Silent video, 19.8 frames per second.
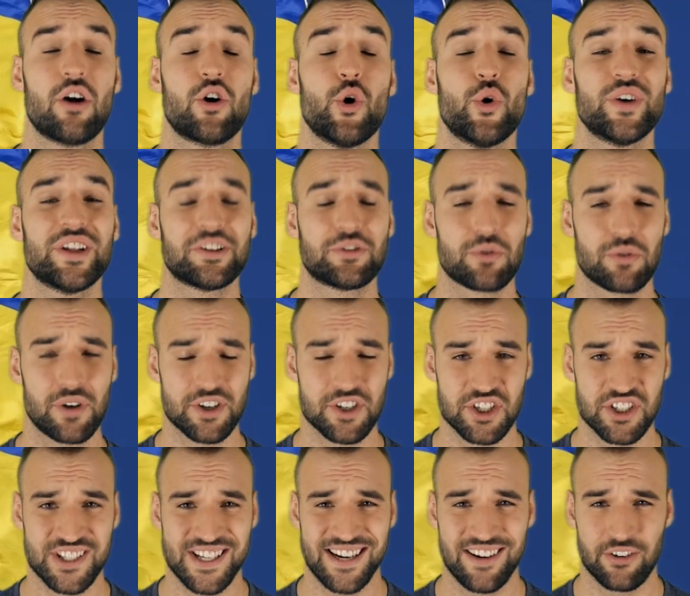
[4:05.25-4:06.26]
According to
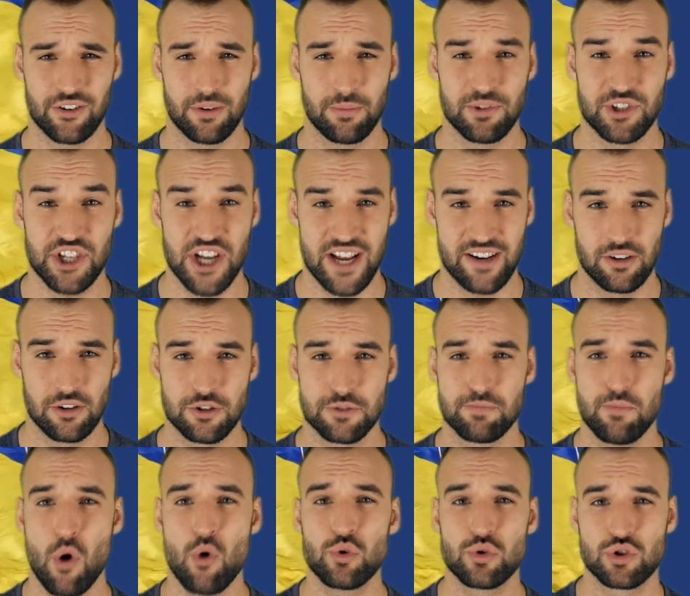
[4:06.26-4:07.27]
Russian Telegram channels,
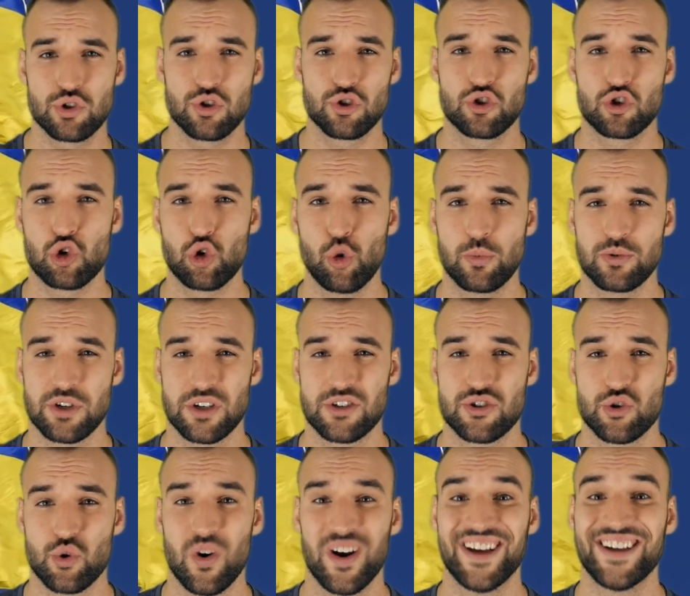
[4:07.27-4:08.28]
most troops are
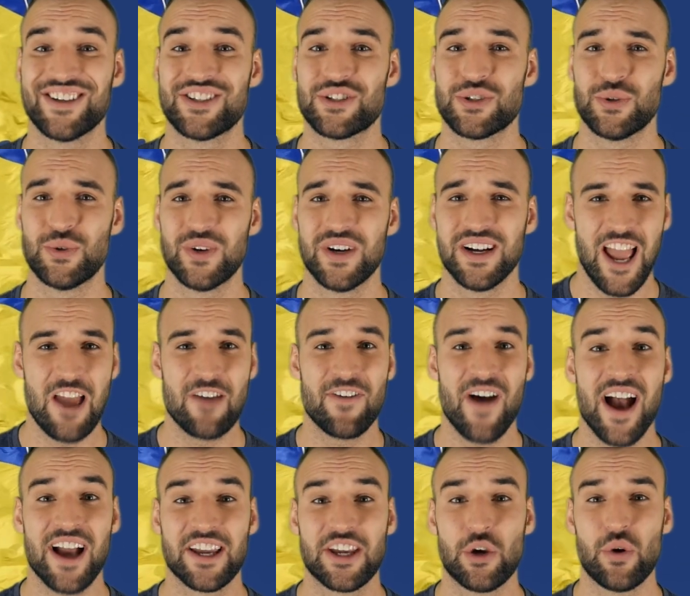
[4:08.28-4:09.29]
trying to
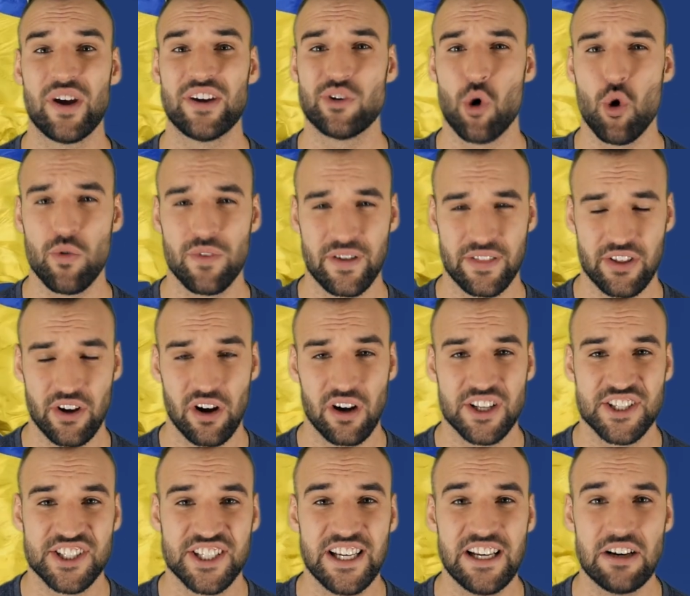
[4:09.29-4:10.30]
evacuate over the
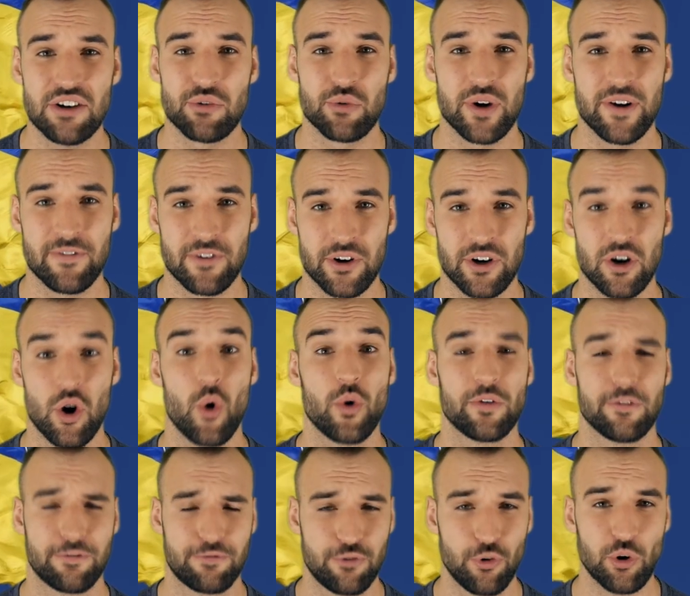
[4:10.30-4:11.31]
Oskil river
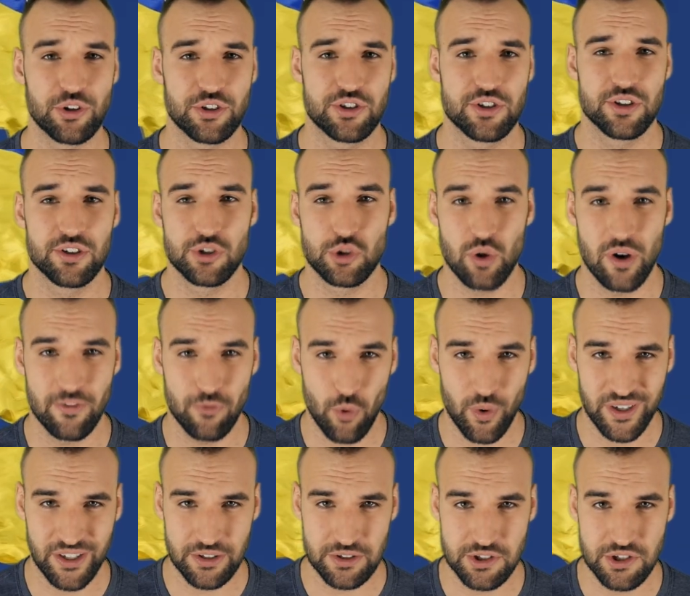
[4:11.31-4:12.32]
on foot to
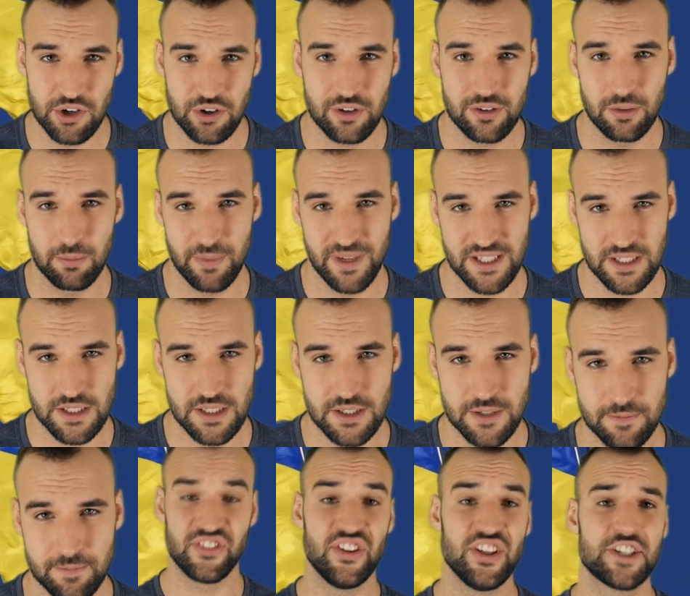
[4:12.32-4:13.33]
avoid
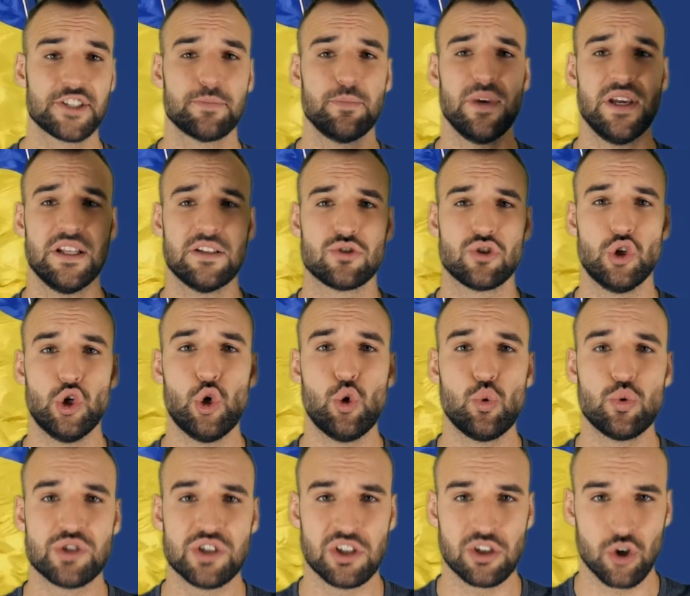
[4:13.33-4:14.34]
encirclement. This means
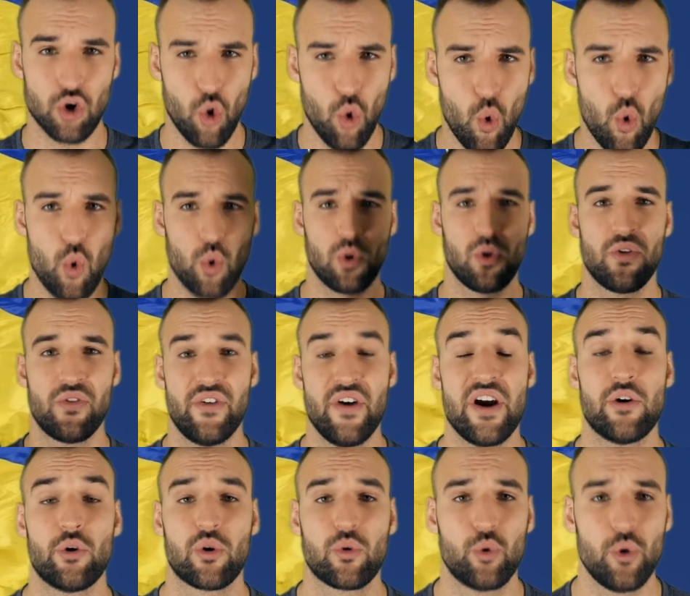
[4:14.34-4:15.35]
losing all of
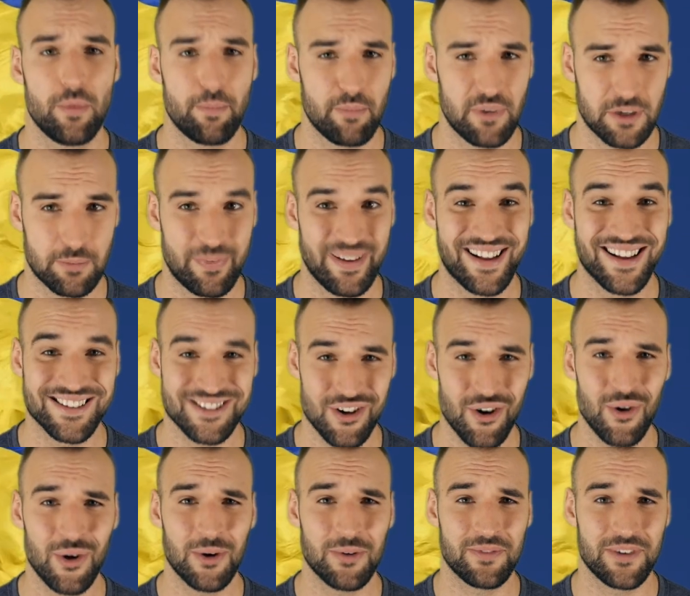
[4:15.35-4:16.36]
their equipment, because
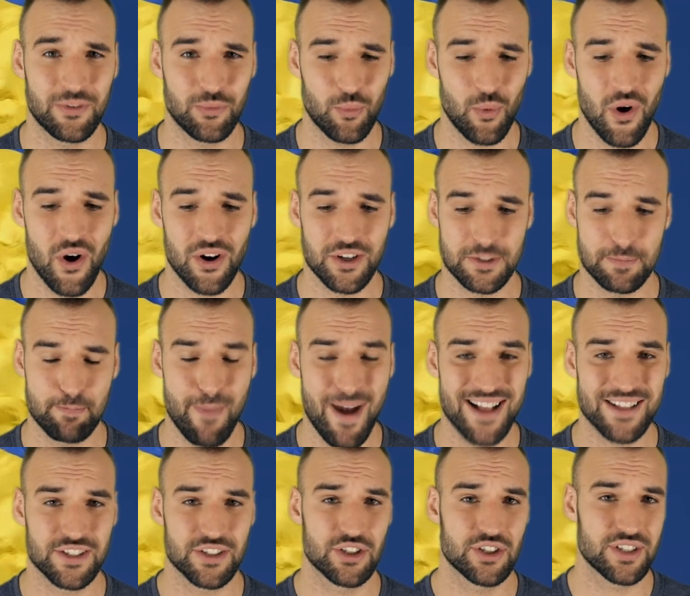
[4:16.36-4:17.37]
all of it was
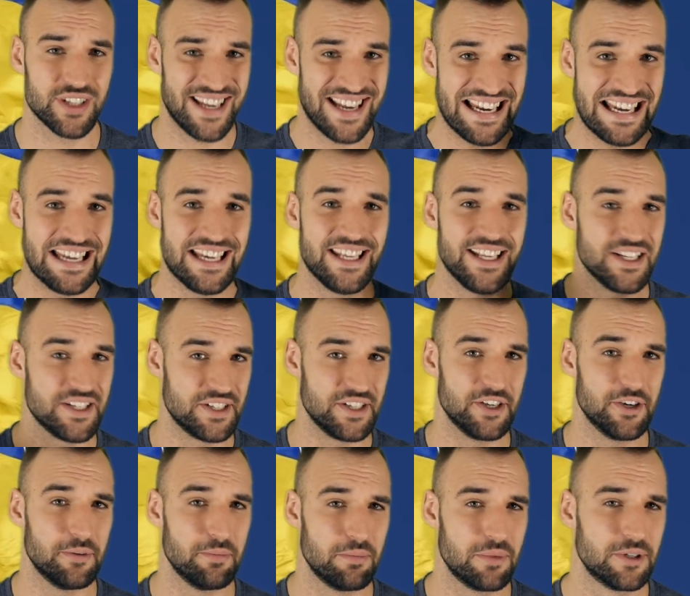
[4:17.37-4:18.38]
massed in
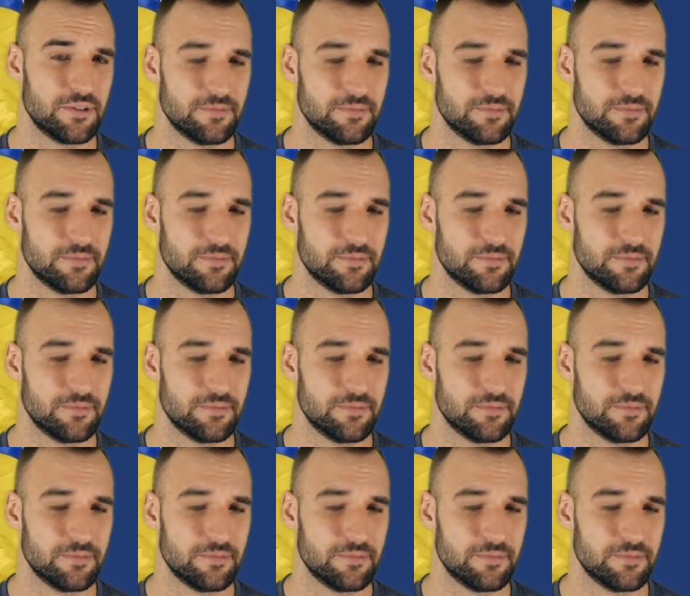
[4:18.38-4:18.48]
Izium.